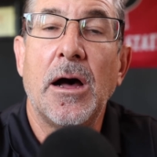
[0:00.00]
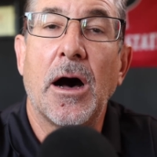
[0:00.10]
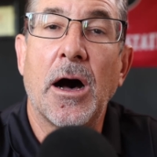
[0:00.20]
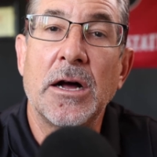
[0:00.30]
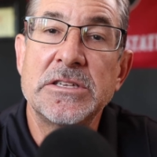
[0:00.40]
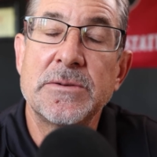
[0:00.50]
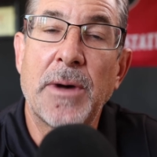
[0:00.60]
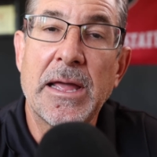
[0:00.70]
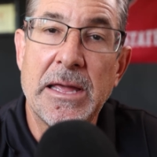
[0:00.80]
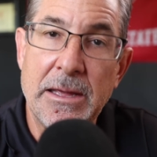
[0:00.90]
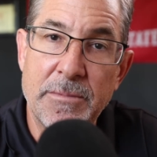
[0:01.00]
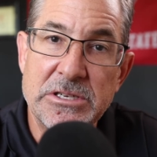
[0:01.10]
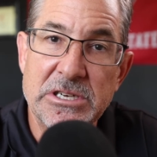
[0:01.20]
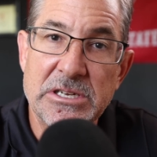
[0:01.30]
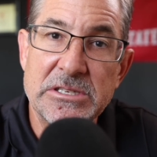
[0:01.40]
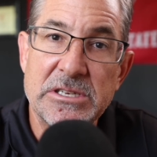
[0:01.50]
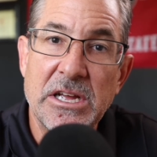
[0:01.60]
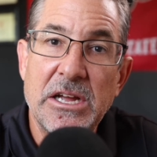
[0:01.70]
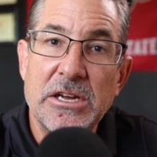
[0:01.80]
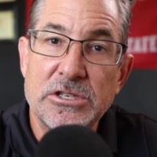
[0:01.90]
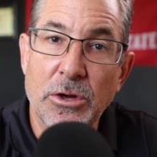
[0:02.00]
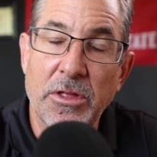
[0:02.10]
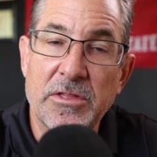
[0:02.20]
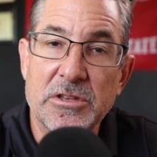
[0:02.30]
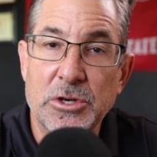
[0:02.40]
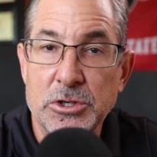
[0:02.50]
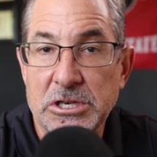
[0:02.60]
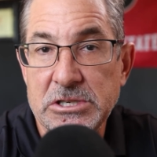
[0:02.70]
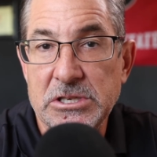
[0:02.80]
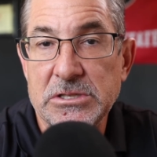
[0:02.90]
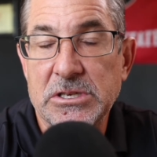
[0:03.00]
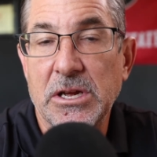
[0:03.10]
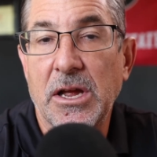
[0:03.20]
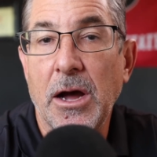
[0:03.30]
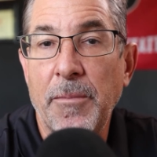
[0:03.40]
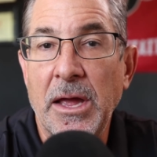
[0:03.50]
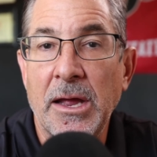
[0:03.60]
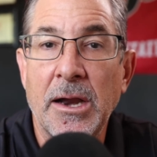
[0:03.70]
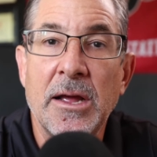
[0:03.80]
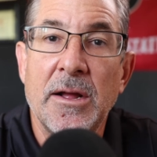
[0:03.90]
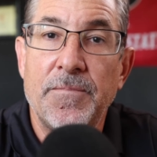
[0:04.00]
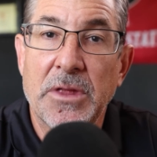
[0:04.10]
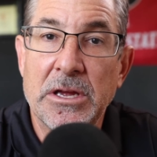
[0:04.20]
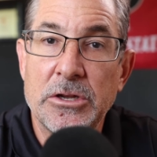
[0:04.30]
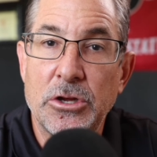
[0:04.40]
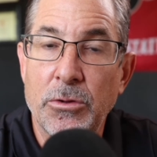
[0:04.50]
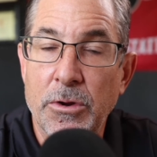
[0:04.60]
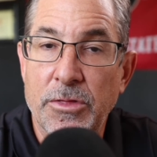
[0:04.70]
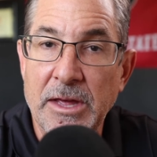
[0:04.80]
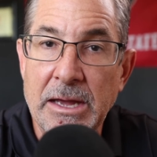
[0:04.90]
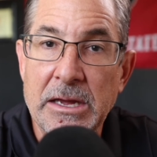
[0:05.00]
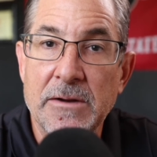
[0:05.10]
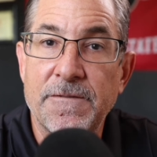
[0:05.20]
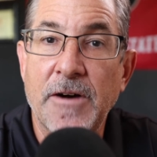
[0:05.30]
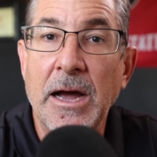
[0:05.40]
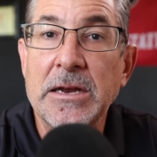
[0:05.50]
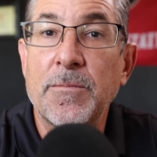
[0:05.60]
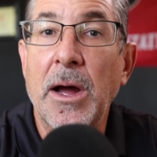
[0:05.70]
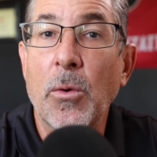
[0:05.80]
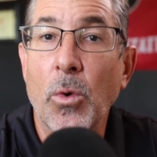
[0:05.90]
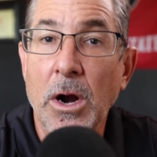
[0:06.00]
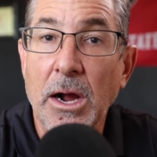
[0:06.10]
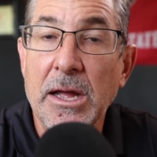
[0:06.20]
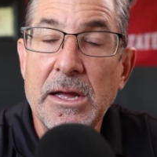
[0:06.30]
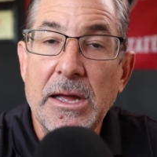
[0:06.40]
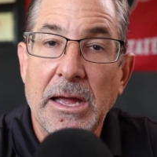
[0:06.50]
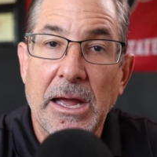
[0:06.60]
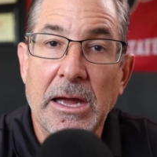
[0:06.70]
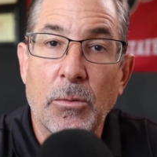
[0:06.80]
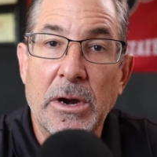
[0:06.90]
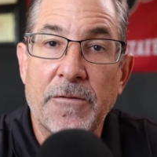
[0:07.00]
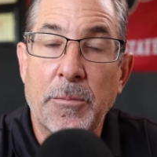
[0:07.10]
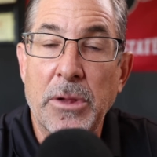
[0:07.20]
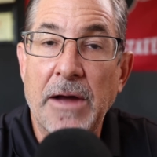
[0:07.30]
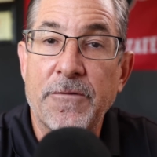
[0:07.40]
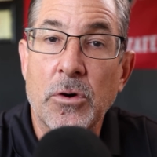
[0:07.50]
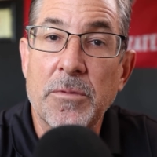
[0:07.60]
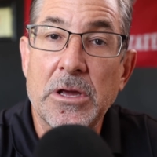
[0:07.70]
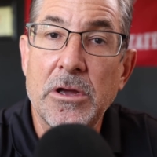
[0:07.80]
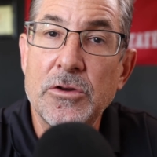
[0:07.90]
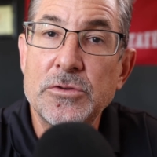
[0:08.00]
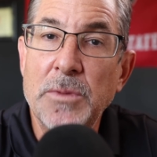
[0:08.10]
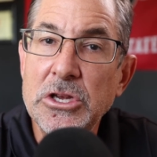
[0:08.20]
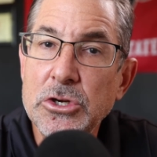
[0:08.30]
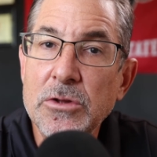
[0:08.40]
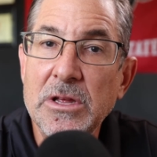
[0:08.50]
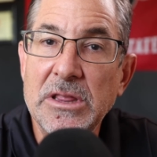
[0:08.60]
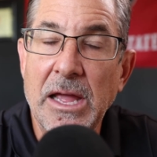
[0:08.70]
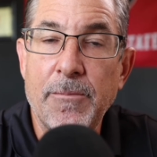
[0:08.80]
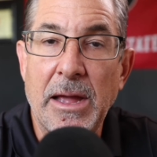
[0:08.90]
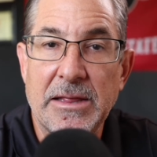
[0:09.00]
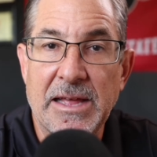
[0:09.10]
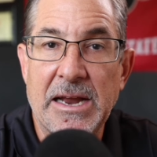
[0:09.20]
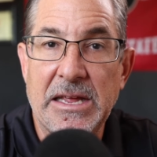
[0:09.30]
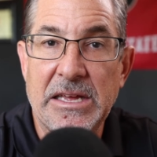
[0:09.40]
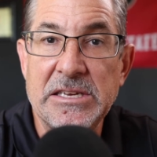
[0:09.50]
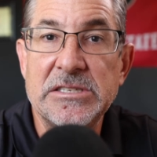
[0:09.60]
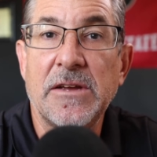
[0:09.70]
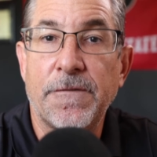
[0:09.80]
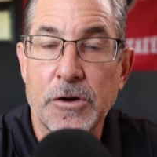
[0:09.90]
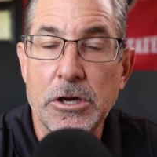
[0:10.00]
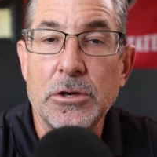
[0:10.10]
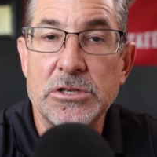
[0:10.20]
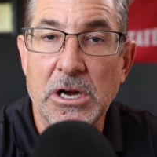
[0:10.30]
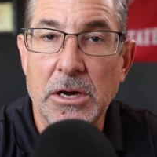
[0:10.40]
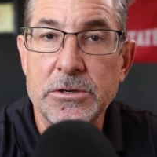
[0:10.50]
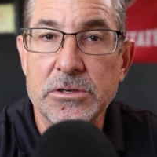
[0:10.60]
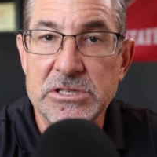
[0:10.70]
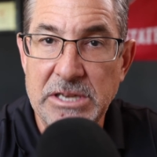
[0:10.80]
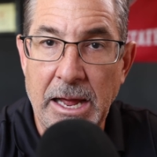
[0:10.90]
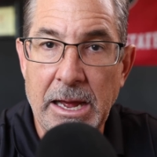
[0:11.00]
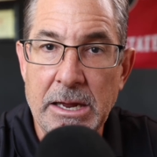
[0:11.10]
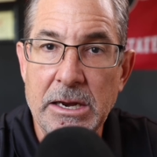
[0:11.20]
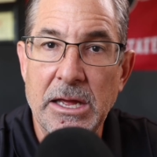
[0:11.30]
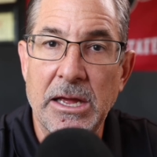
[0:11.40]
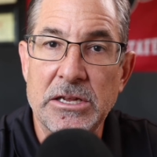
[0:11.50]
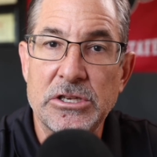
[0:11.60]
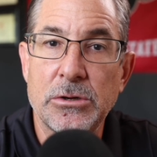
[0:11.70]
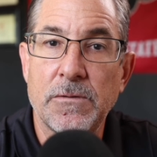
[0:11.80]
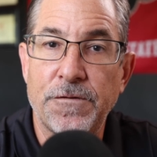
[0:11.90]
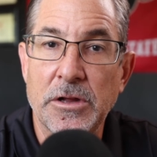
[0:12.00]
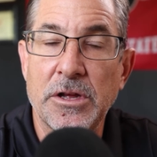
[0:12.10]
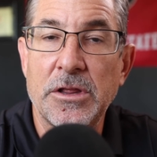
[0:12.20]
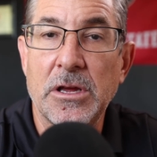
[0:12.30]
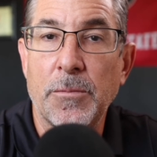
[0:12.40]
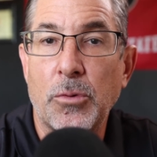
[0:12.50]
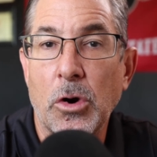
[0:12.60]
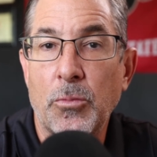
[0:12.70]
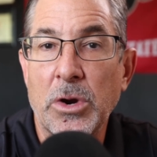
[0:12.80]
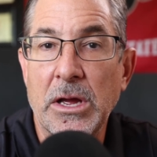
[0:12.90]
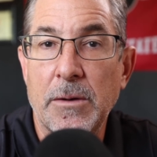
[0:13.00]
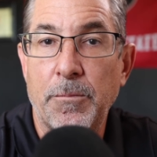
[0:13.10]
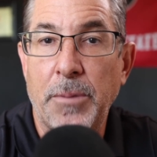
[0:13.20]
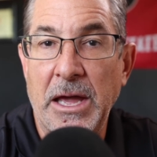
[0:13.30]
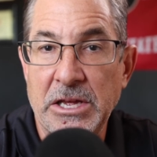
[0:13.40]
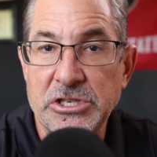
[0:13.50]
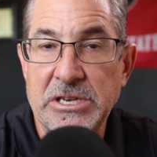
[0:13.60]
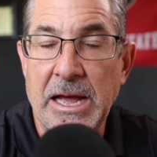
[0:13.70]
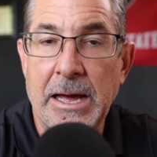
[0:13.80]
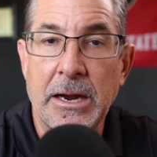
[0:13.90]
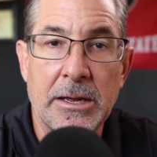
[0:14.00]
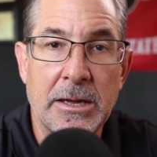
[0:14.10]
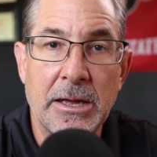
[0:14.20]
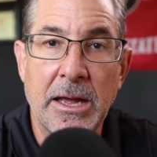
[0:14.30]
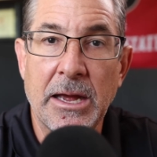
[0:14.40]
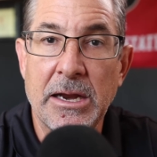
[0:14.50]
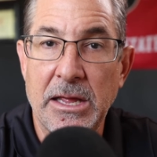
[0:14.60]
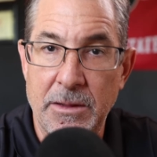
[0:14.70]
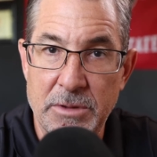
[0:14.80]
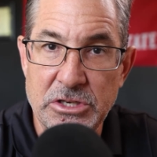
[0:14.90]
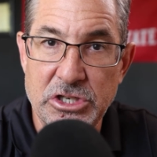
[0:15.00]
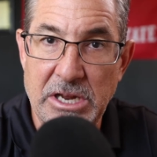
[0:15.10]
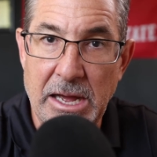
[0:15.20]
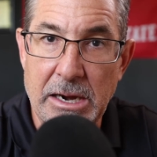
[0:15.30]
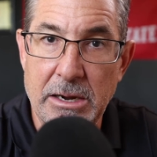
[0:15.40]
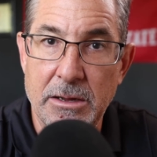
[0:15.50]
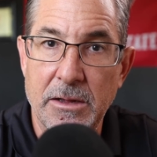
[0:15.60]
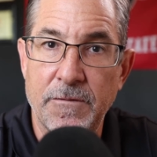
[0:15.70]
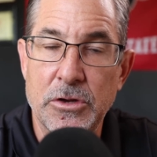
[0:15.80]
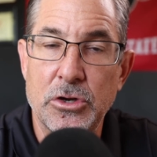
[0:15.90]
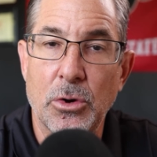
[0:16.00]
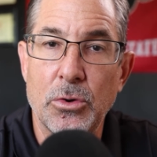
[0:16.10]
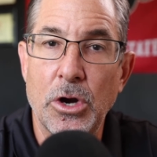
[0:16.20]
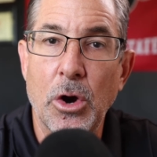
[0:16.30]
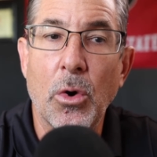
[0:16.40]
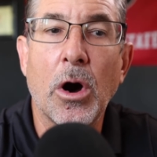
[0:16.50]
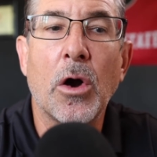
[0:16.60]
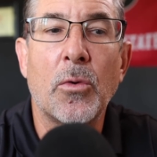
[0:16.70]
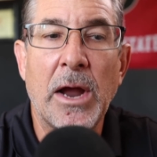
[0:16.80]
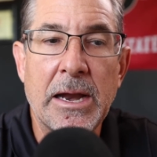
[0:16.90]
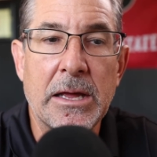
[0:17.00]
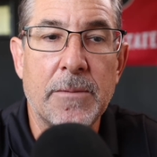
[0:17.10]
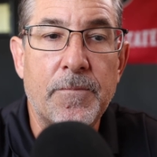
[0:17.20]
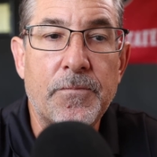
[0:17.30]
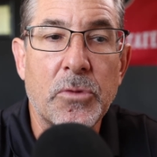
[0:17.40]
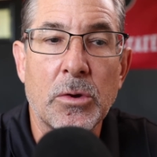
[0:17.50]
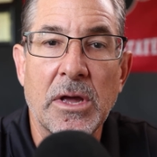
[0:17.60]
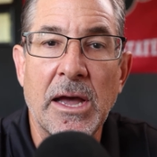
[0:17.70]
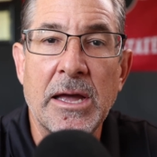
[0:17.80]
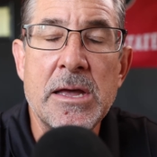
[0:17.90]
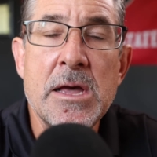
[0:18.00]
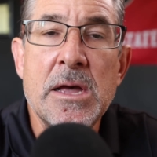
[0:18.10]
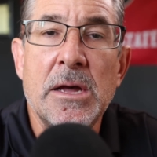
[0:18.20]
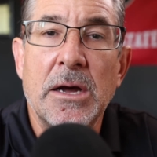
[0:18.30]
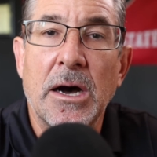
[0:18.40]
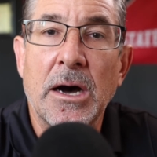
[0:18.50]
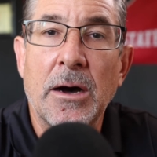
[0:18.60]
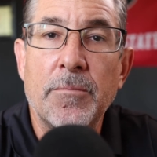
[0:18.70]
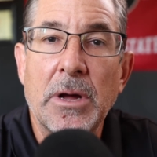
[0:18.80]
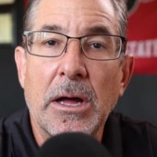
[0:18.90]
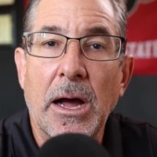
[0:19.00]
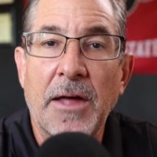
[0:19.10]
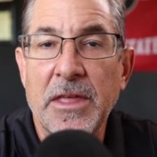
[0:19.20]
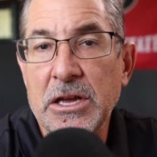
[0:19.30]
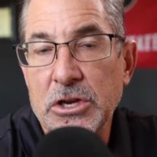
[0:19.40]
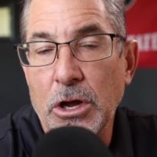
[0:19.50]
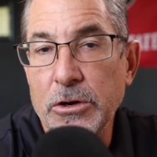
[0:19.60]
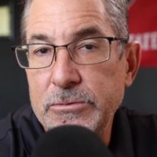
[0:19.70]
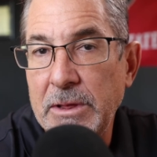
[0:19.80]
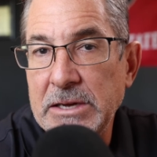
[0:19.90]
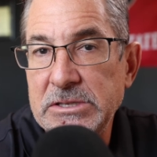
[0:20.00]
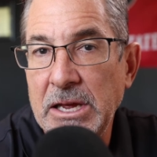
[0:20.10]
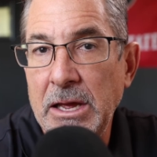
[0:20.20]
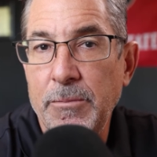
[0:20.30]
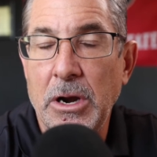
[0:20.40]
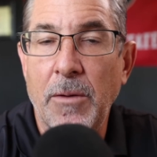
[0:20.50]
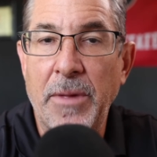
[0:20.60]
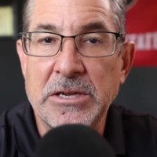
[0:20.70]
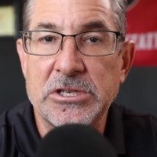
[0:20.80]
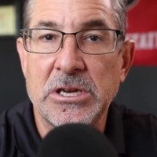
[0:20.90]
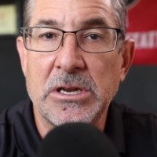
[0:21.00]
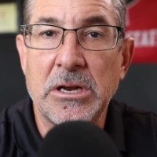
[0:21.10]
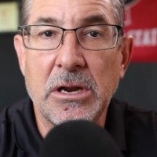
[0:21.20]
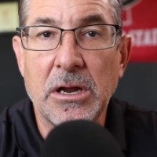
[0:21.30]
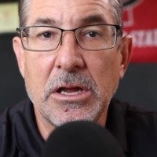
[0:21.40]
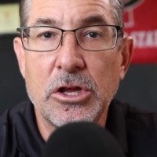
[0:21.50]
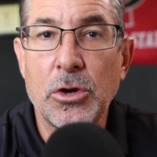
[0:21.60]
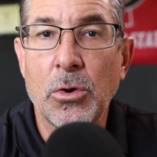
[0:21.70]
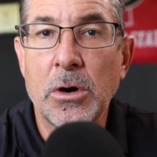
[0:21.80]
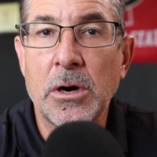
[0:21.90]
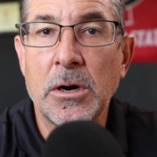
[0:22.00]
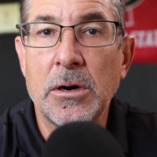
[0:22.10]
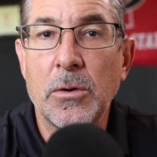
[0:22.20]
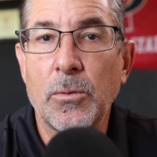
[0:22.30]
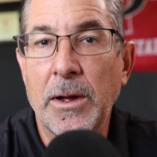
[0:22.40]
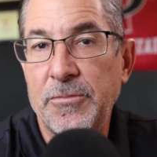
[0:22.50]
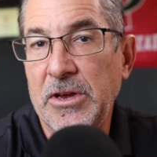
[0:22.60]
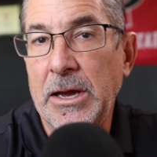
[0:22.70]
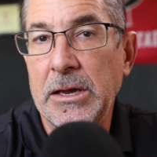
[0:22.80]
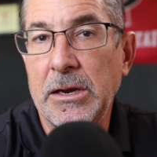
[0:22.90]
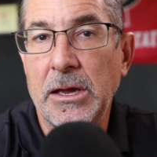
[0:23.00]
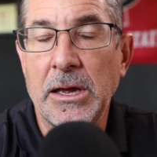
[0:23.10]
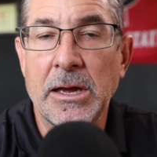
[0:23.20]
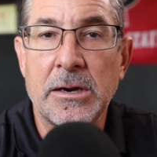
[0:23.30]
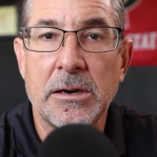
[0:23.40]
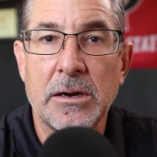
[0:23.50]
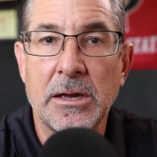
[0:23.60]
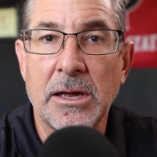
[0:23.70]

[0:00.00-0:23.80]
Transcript: onto my images so that the search engines can come in and do their thing and find my work. And whatever platform you use, make sure that they make that easy for you to understand and to fill in the appropriate page data and image data if you don't know already. Okay. I think it goes without saying, but I'll mention your website and